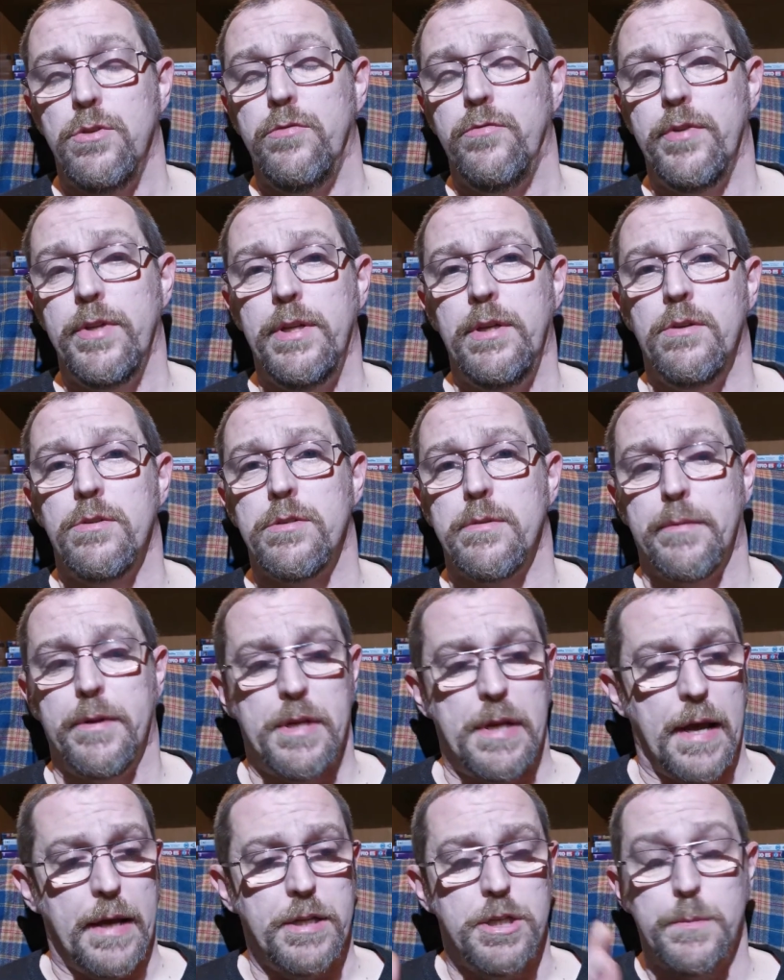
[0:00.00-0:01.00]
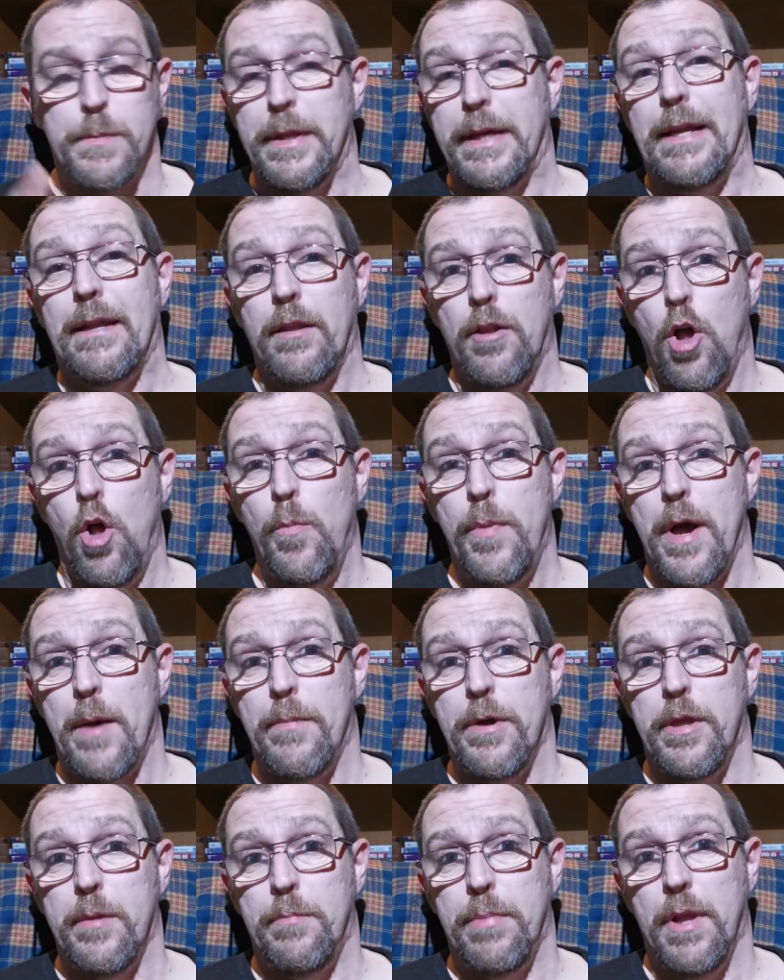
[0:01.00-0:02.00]
two videos, I'm going to explain a little bit
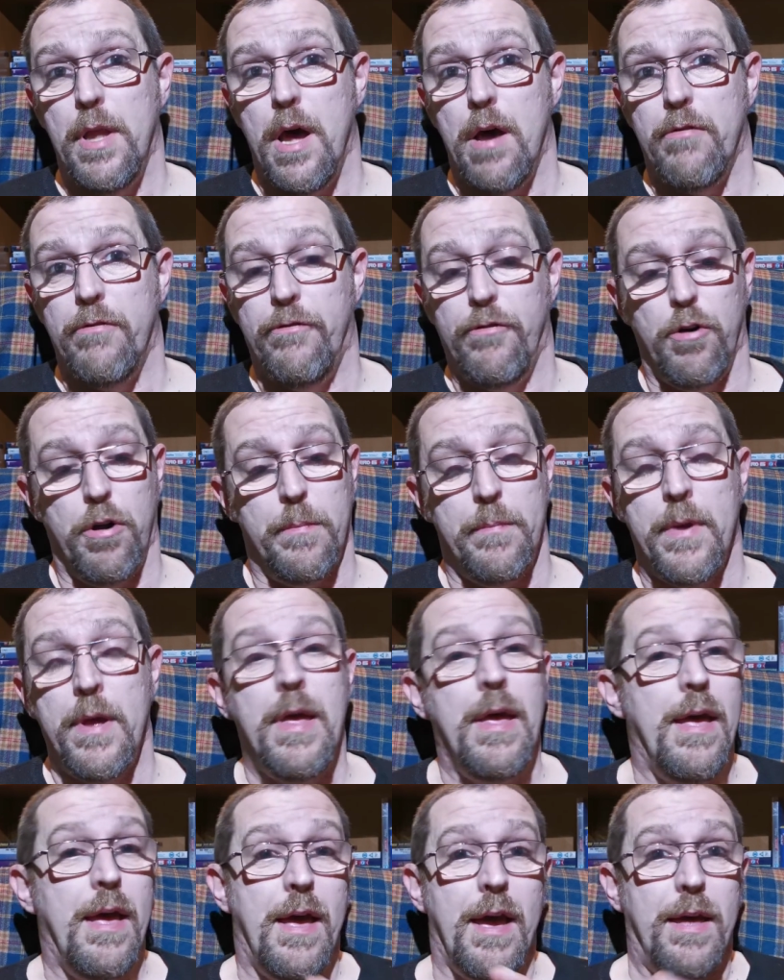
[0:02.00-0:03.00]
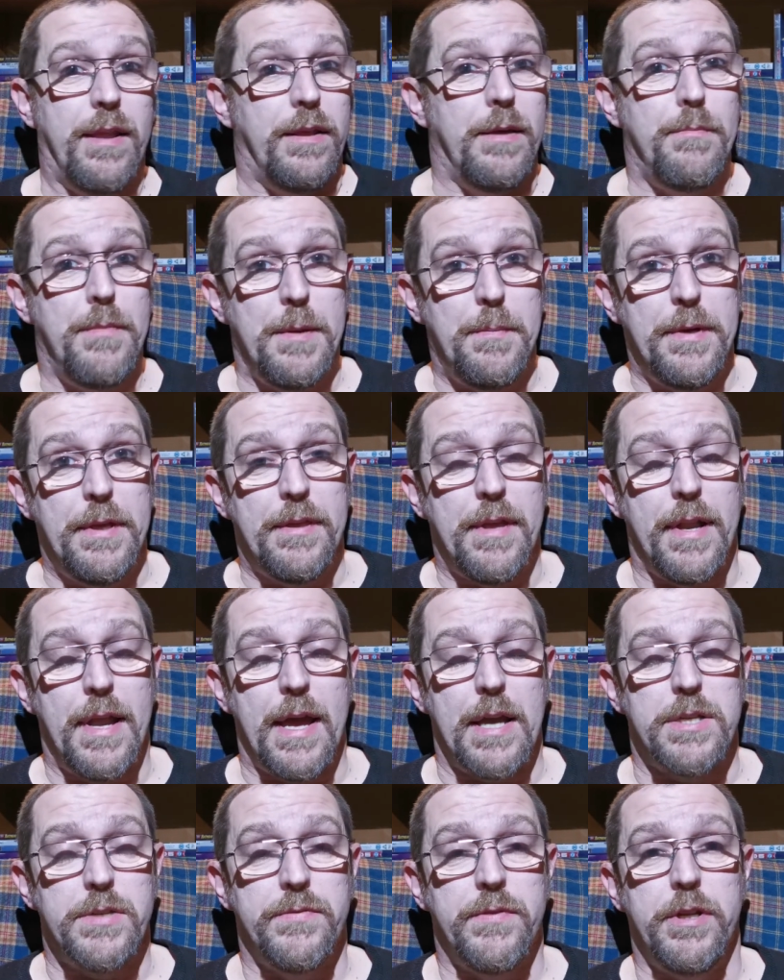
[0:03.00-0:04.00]
about the platform, and then maybe in the
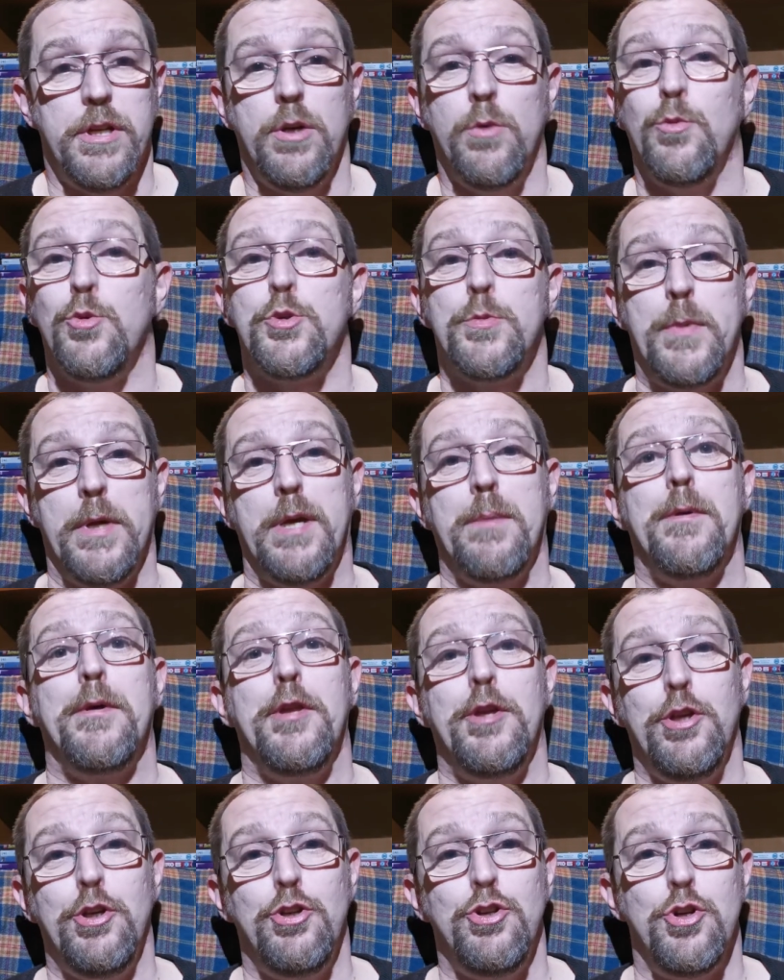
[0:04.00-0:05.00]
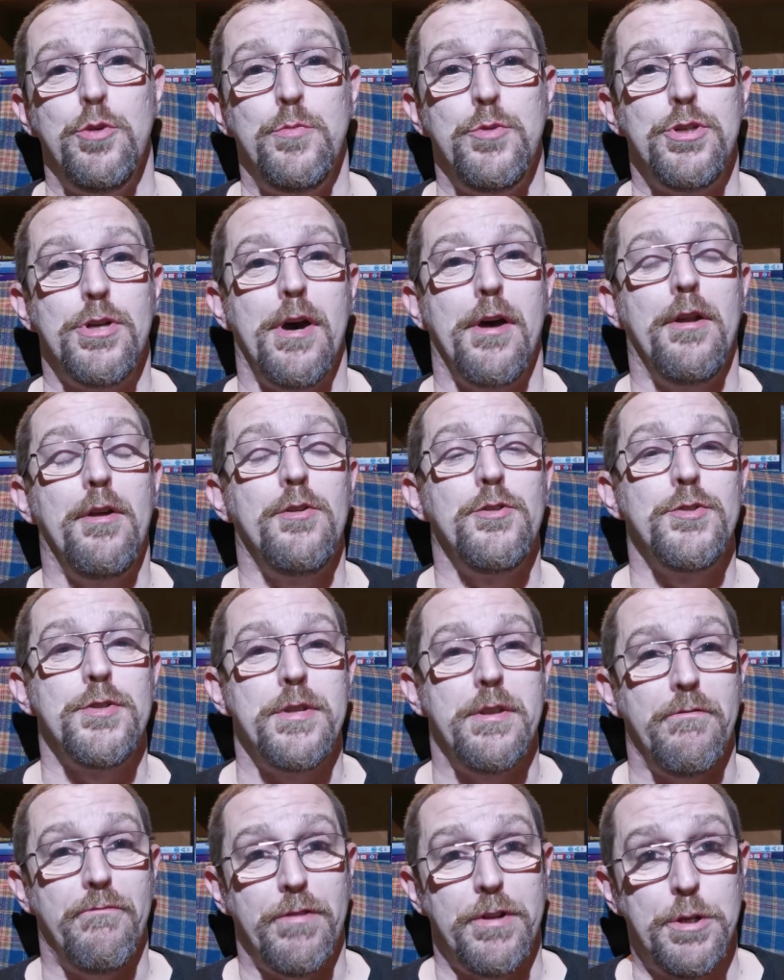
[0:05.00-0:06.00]
next video we'll speak about the YouTube channels
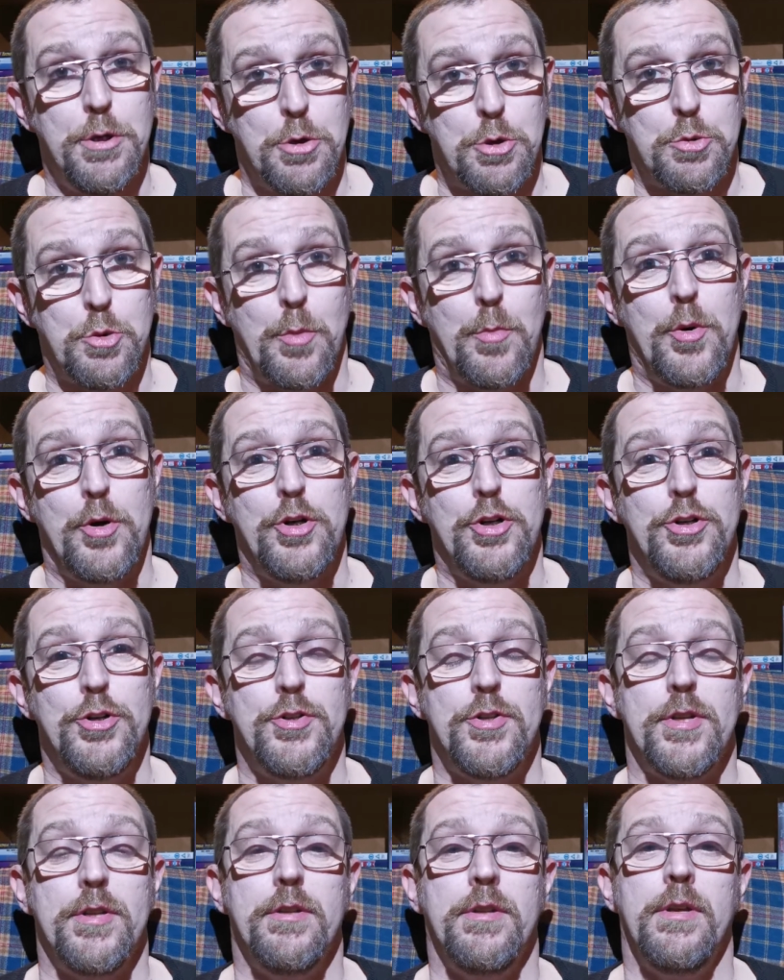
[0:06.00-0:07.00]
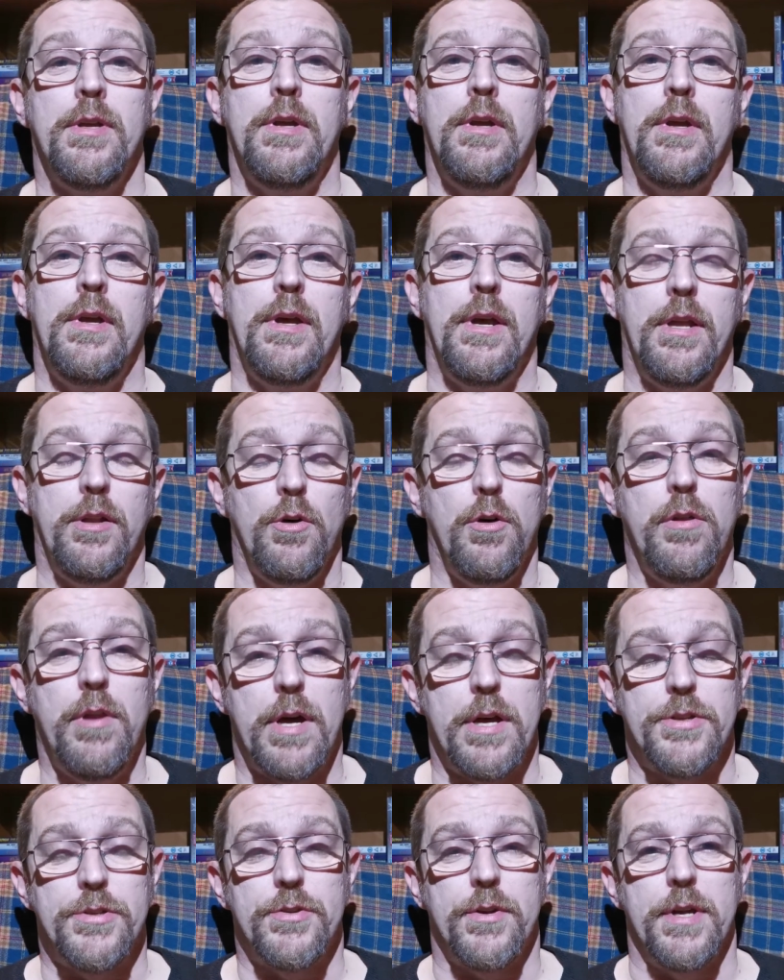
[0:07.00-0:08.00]
and the videos we're producing and all
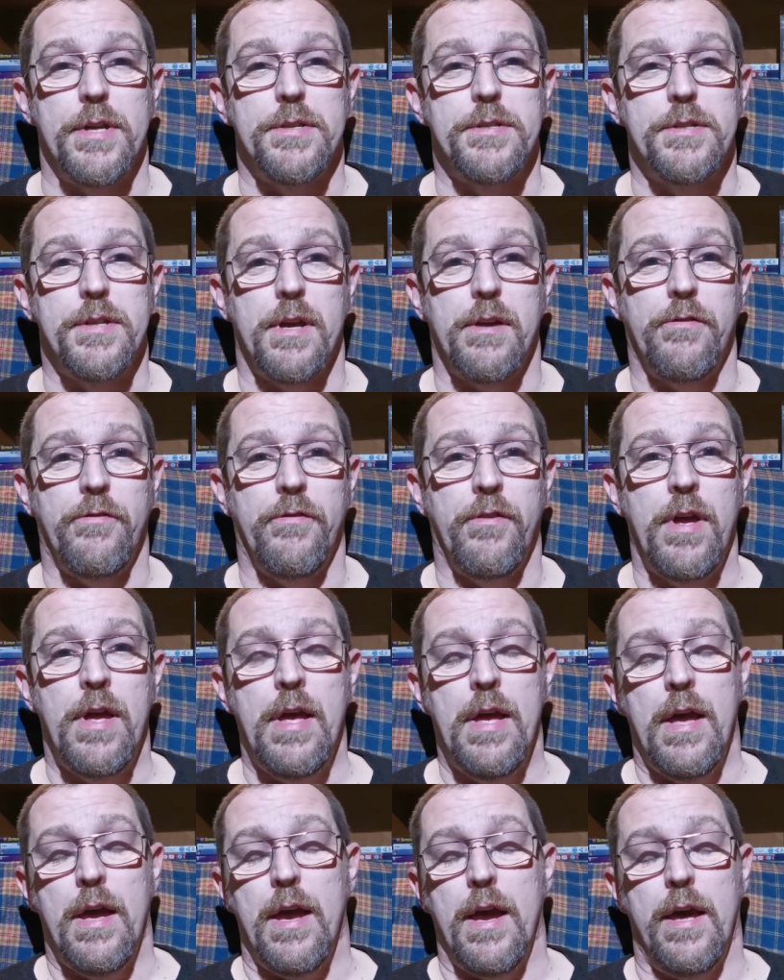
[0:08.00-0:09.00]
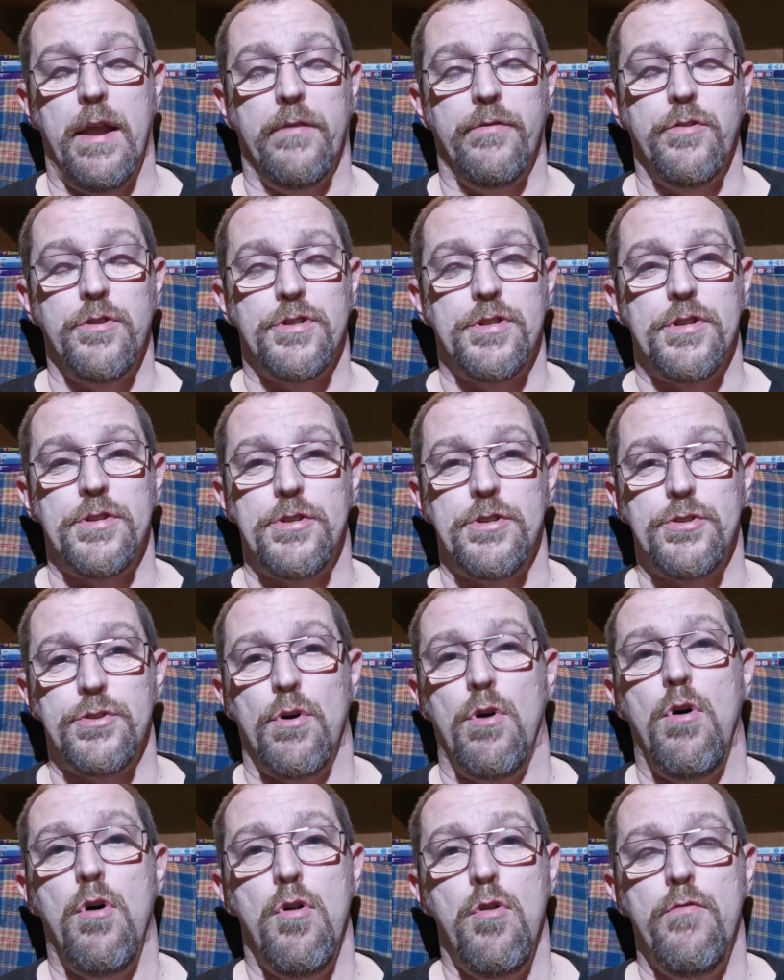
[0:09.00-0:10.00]
that sort of stuff. And of course this is
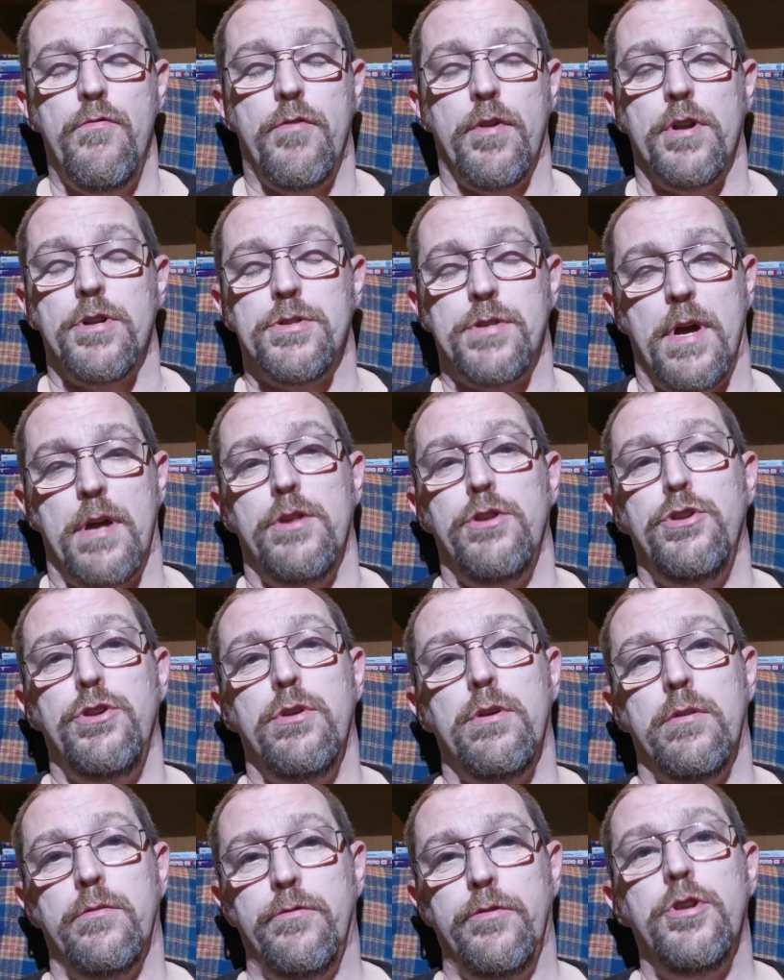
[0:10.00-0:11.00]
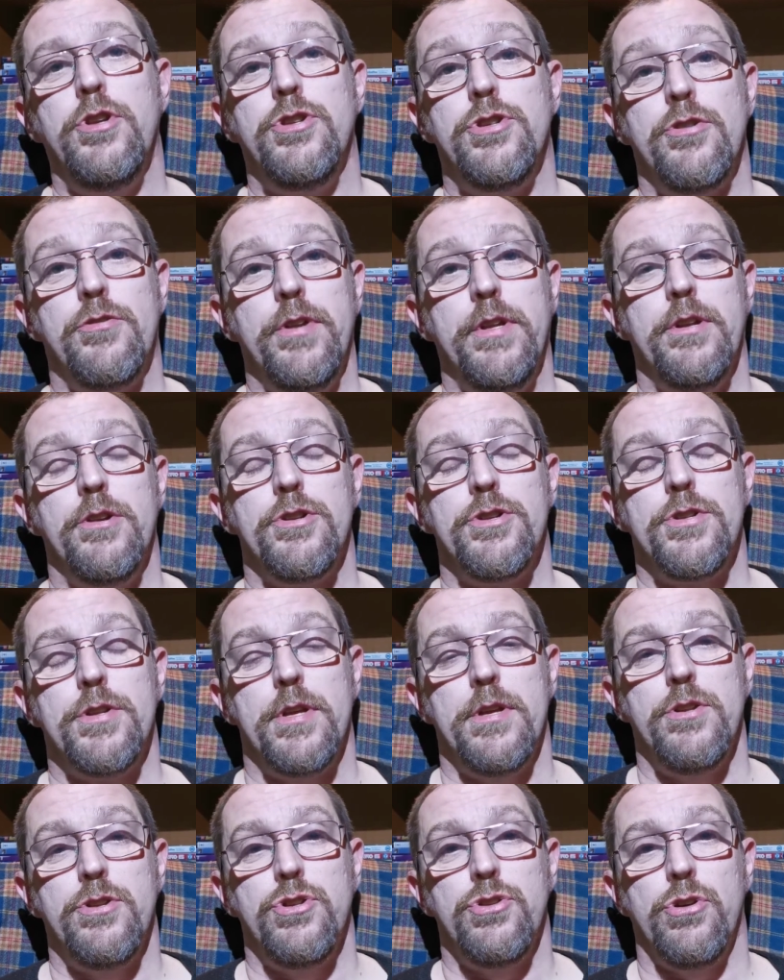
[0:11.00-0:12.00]
all for our sort of new and future readers
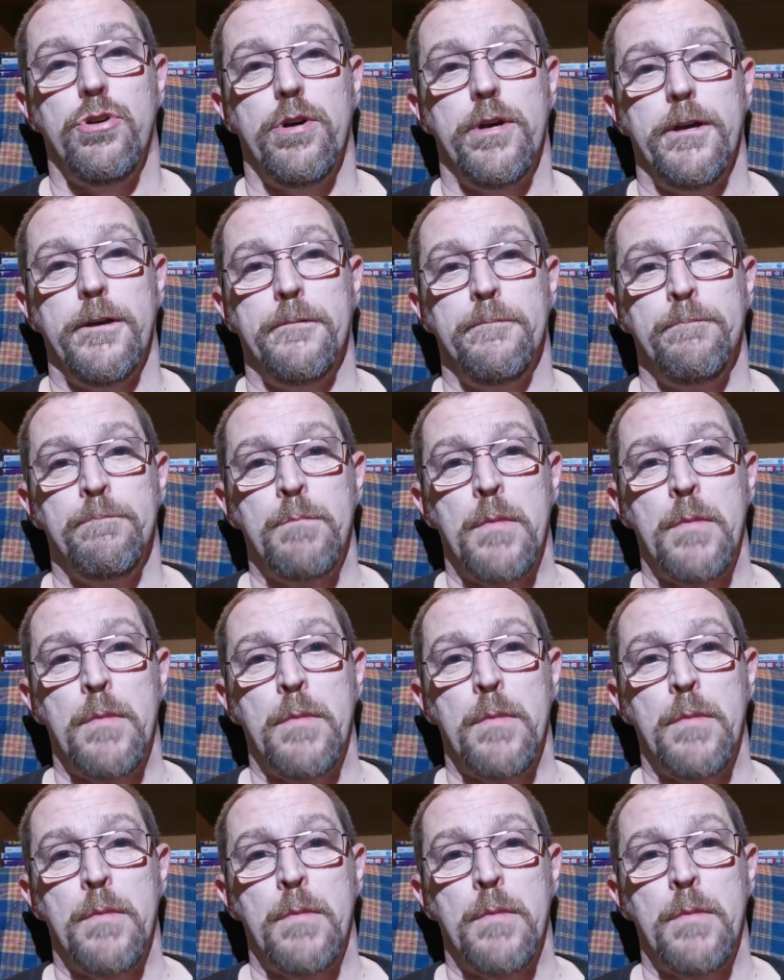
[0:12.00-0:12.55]
to enjoy.